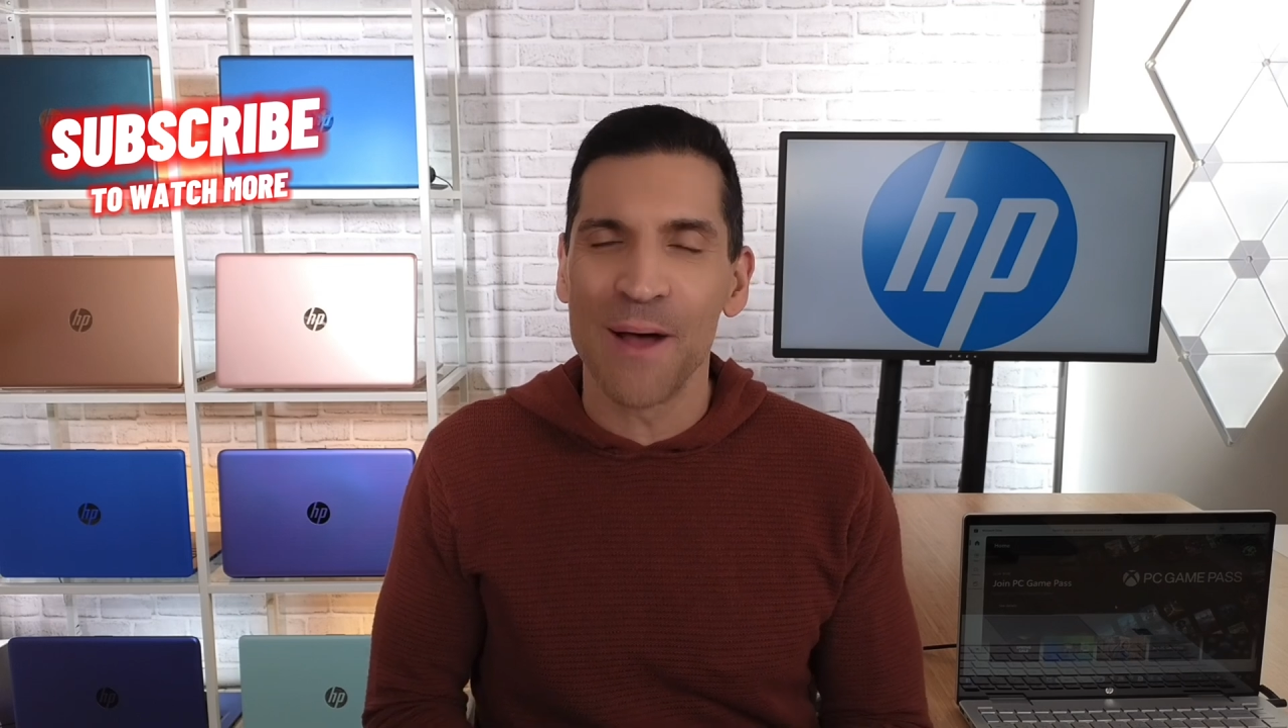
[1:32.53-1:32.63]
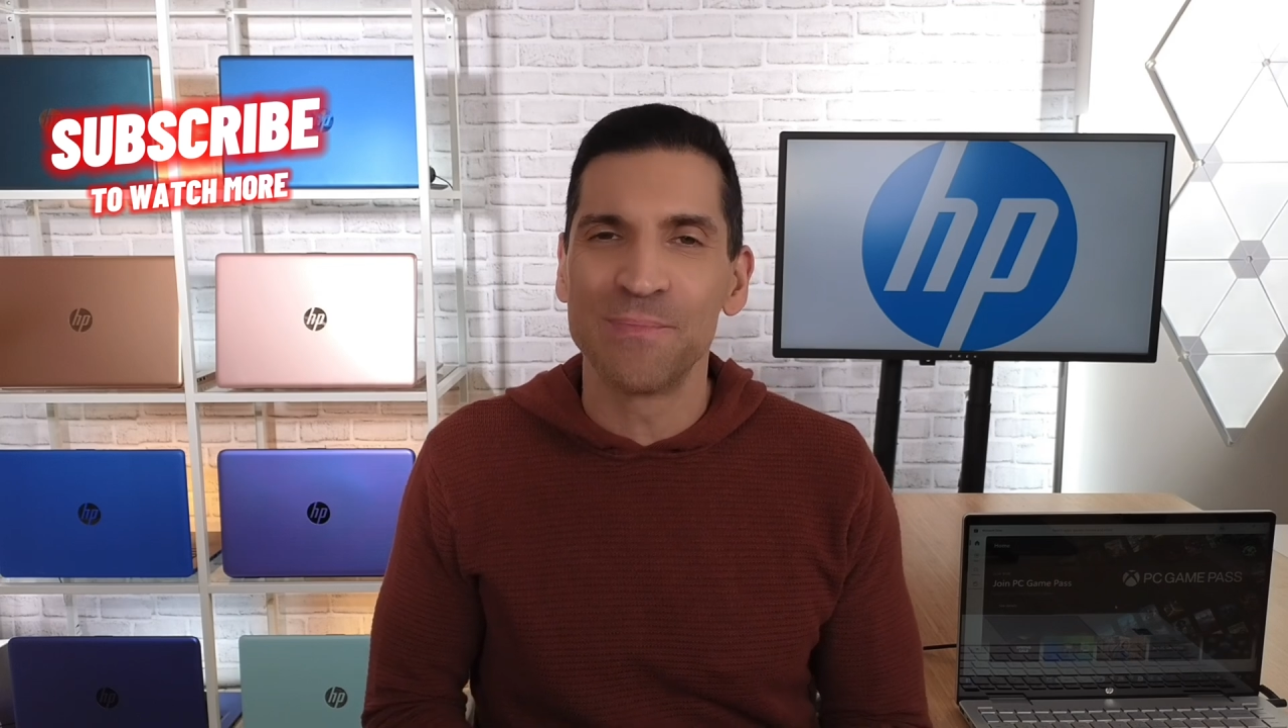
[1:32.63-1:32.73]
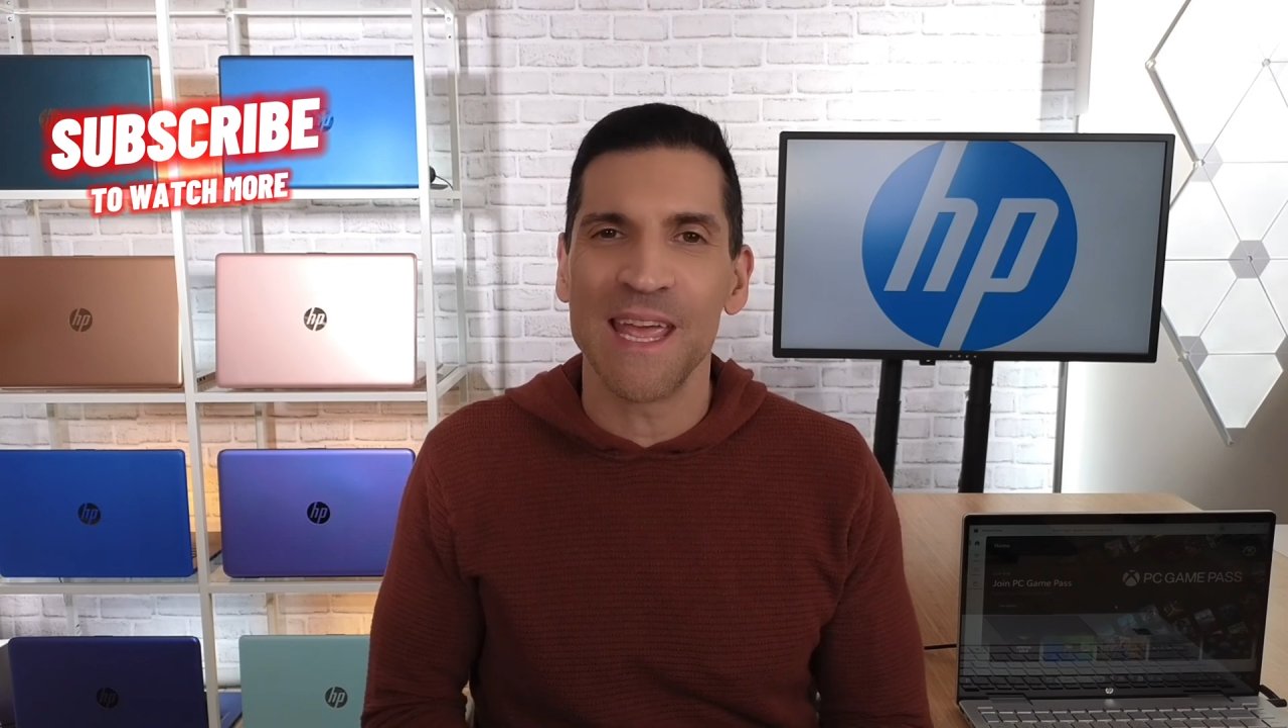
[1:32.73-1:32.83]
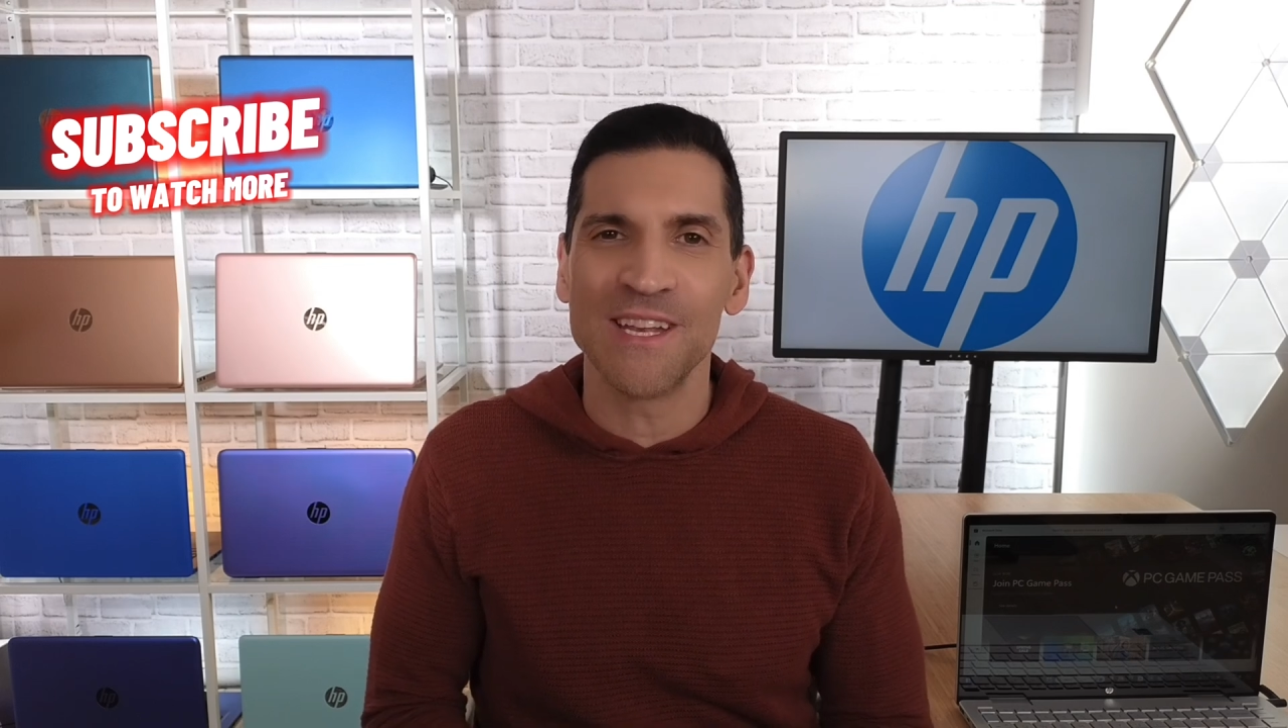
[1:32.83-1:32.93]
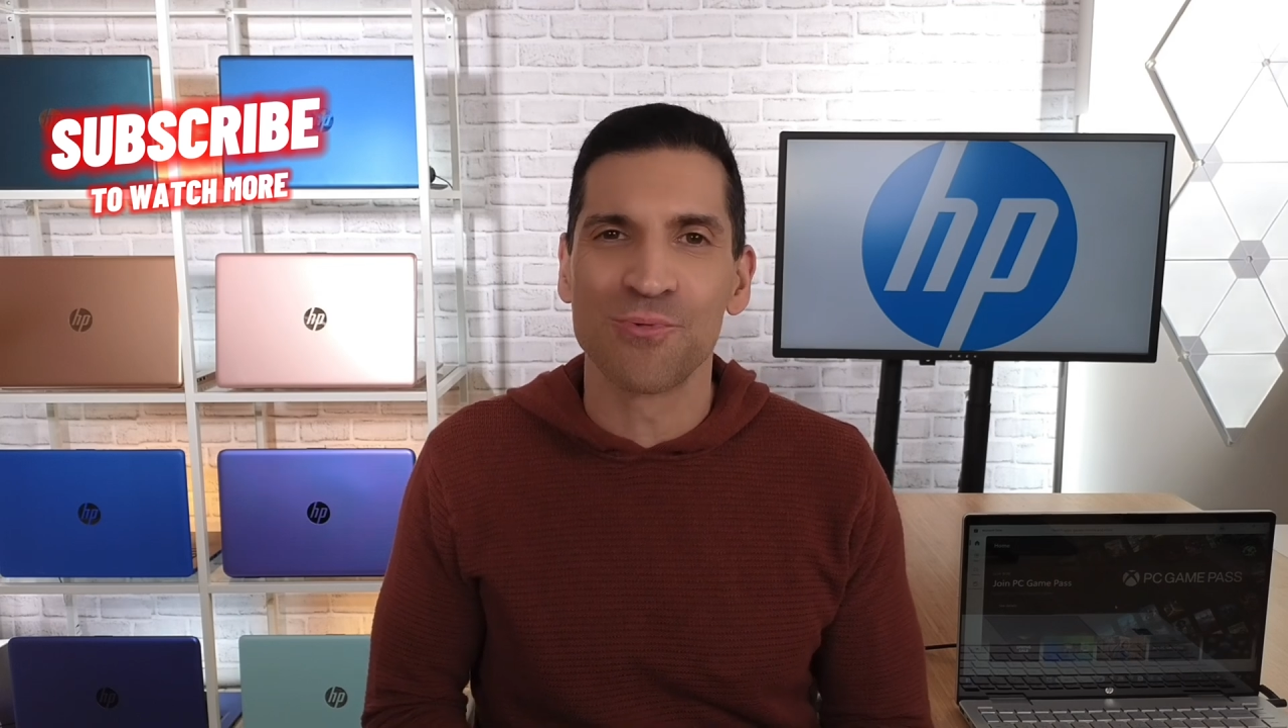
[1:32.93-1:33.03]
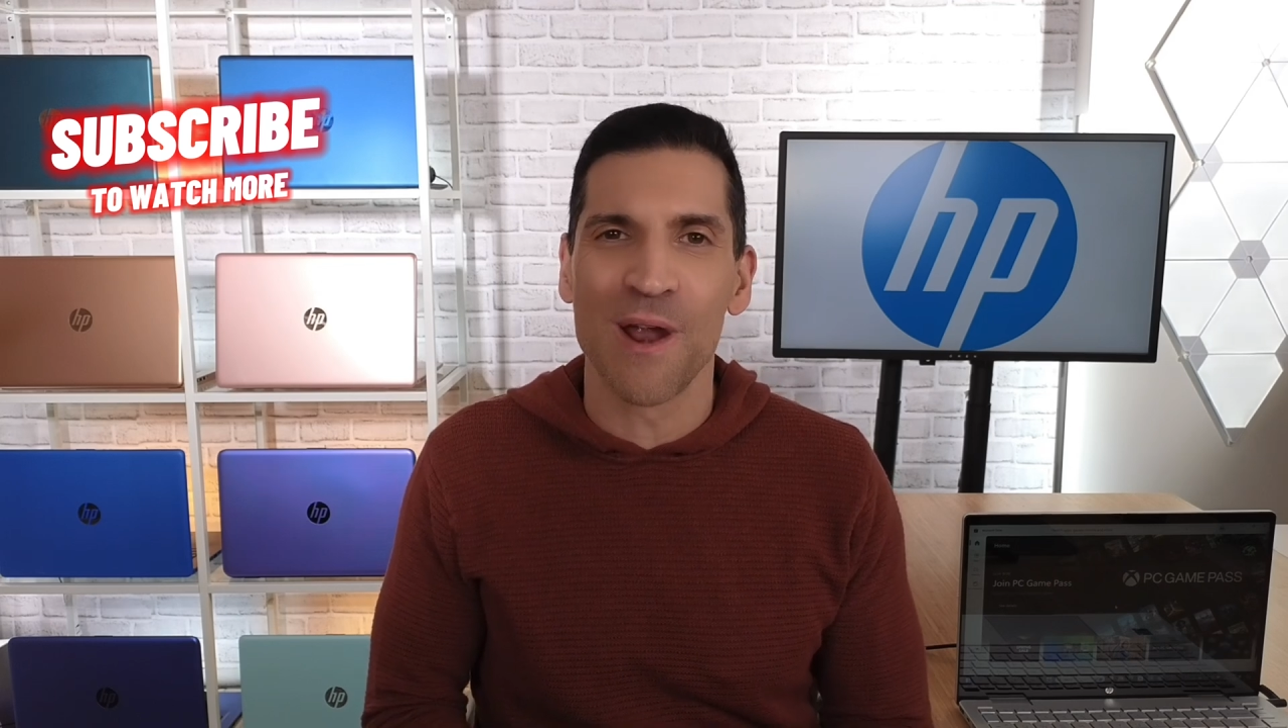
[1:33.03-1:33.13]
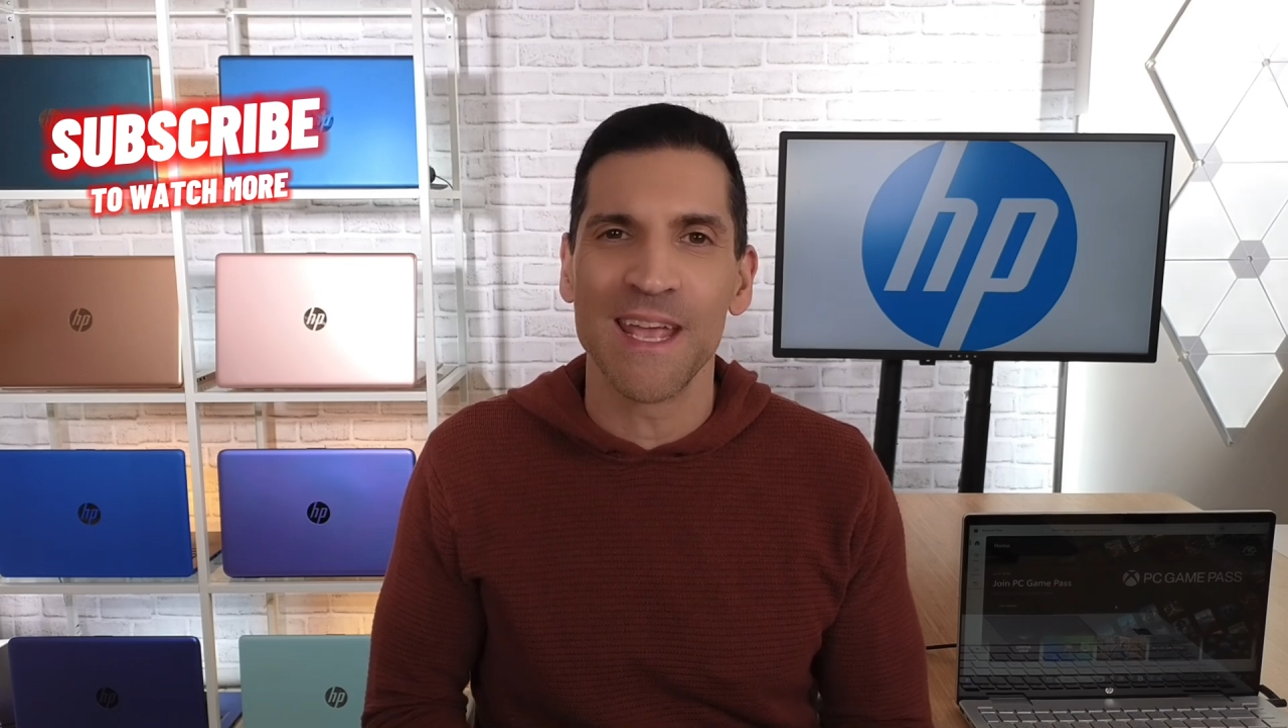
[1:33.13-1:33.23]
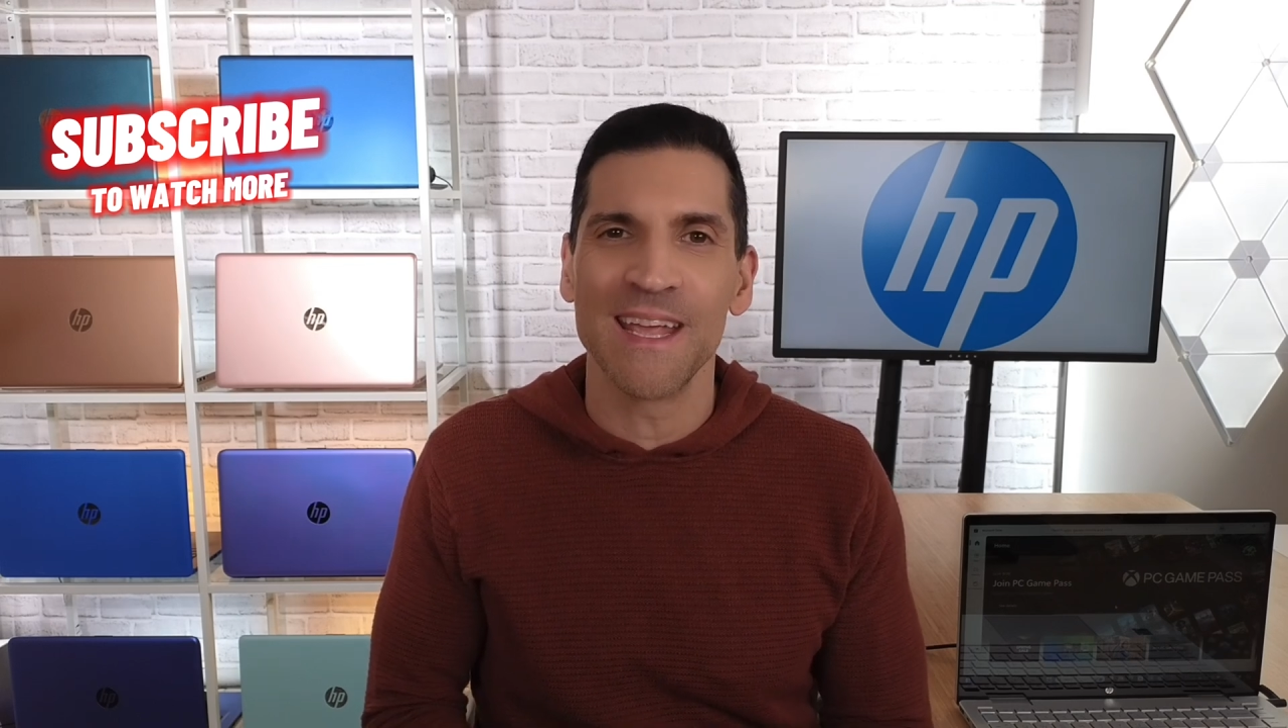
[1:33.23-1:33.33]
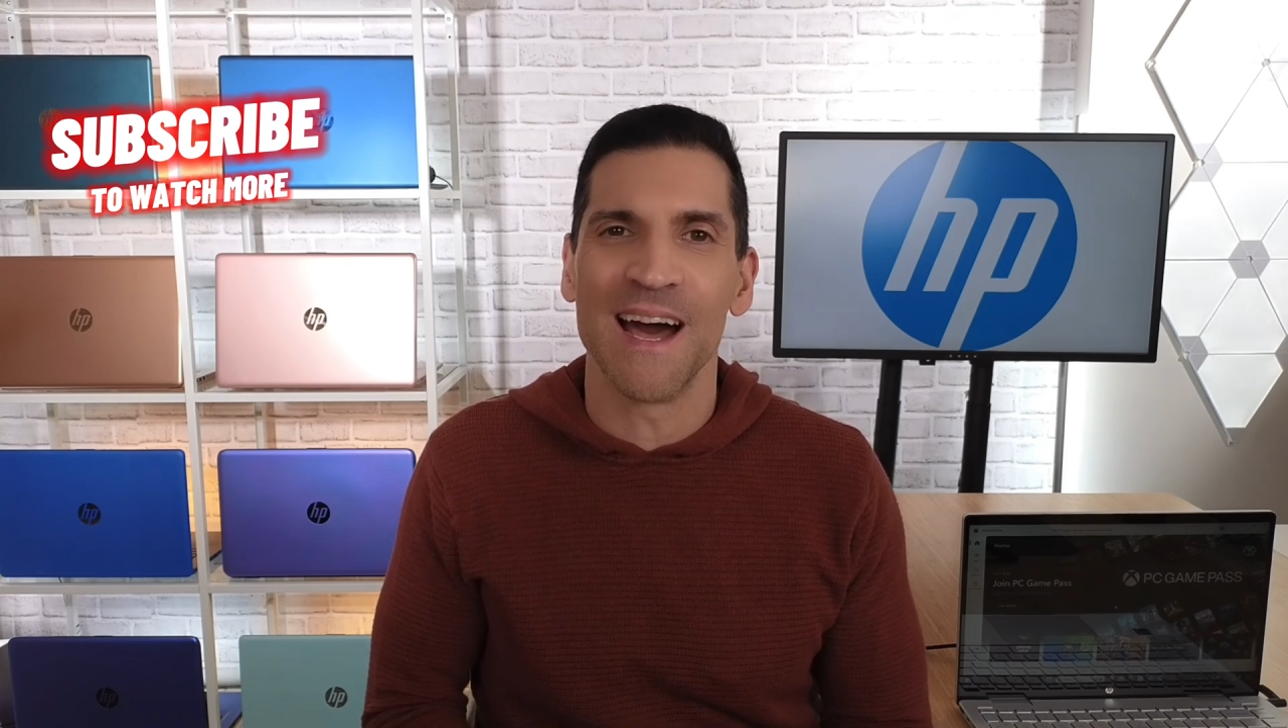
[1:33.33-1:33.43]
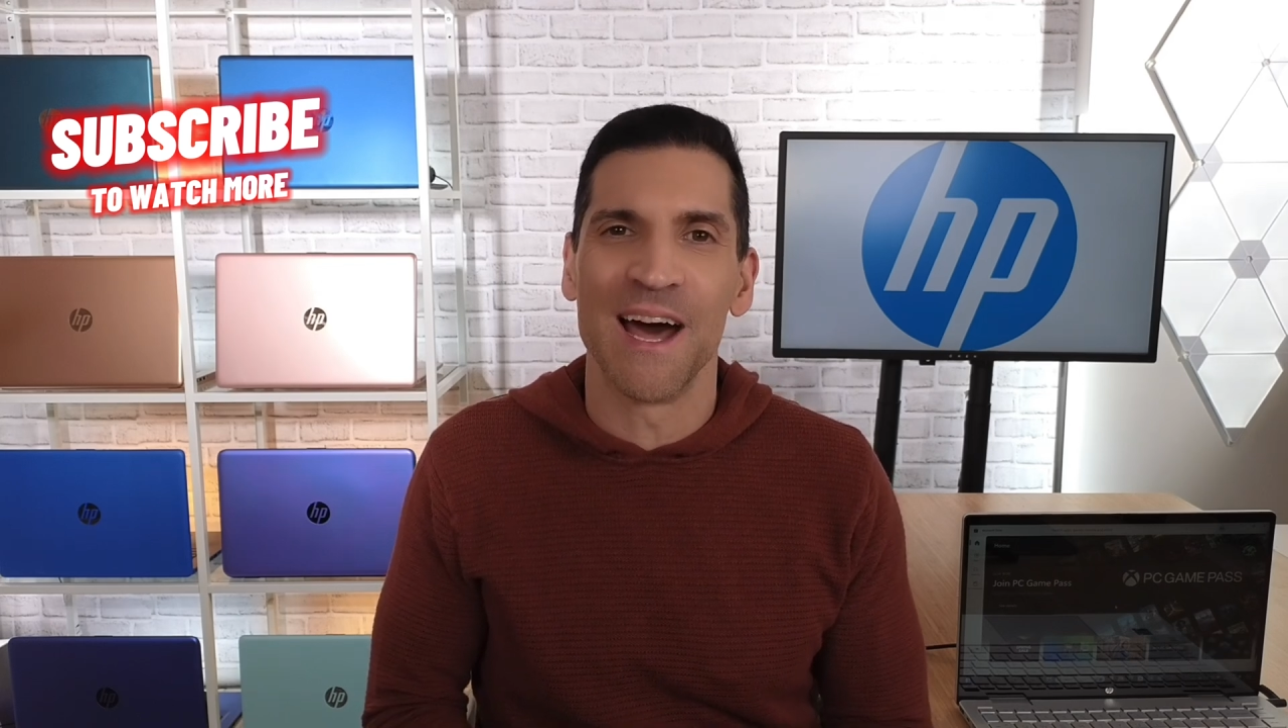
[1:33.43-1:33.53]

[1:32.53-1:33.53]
updates running